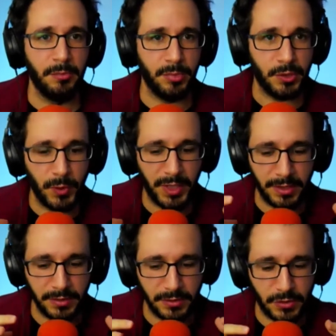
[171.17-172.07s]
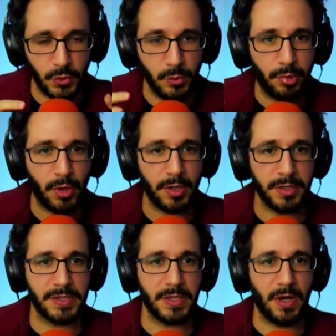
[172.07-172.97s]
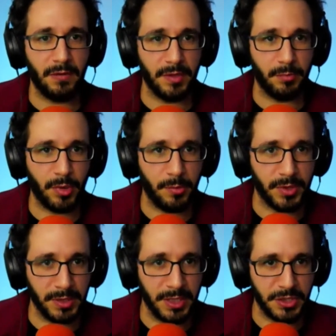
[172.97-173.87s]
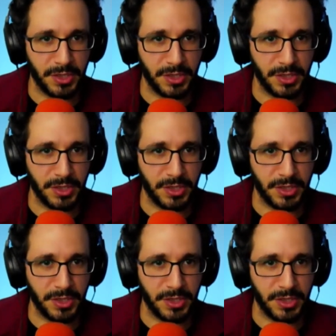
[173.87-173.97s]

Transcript: between two parts of the population.